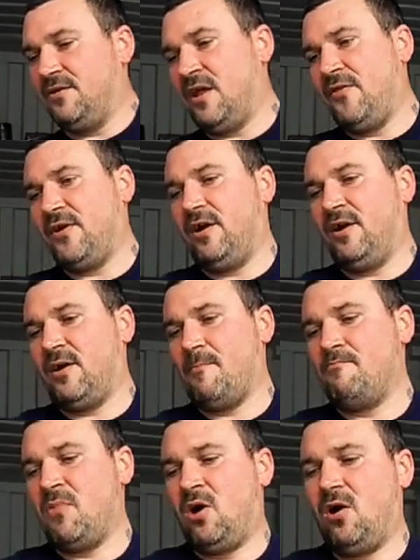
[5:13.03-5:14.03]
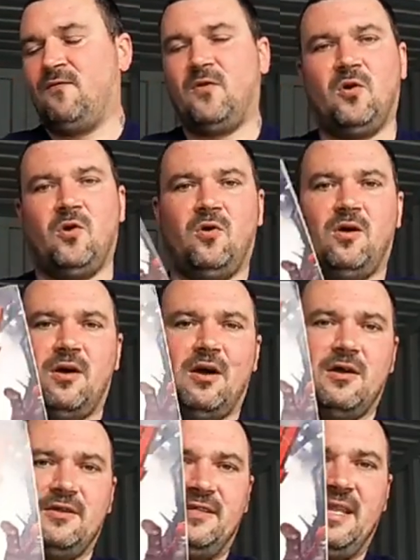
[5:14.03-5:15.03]
Another Marvel
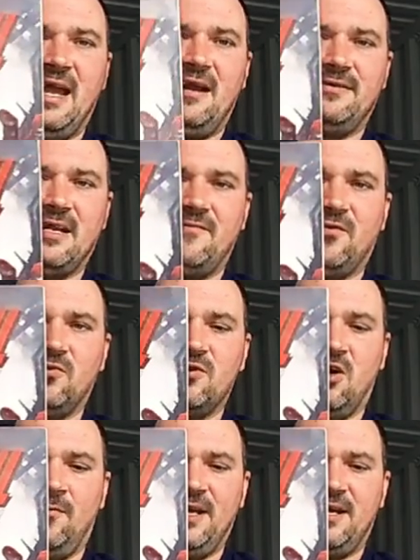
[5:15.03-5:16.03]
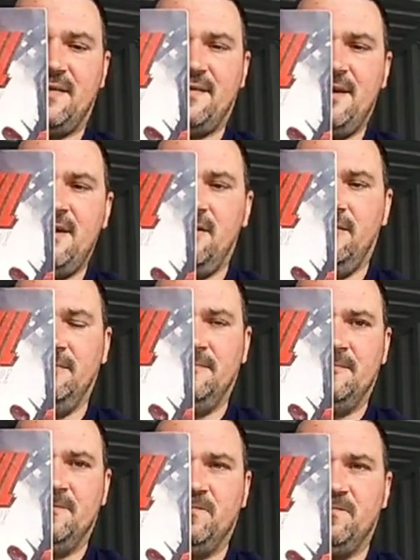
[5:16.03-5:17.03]
Daredevil comic there,
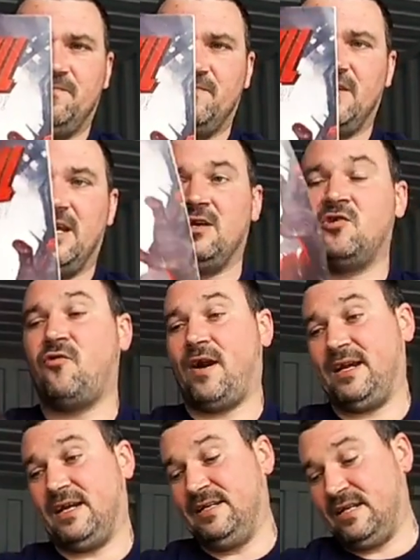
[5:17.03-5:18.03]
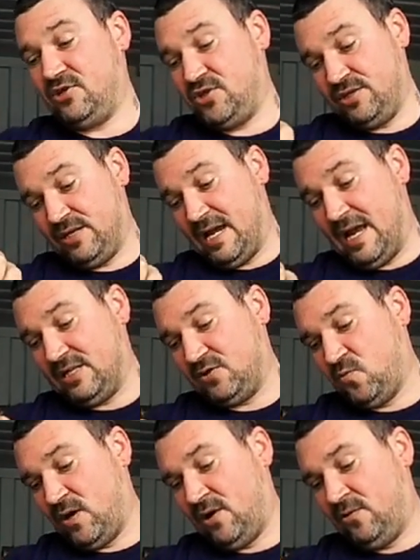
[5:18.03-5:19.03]
in great condition
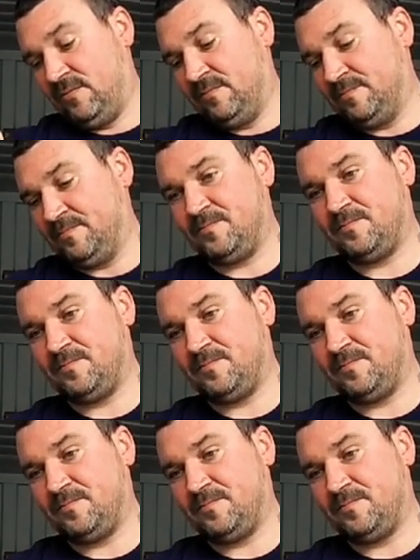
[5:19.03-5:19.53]
as well.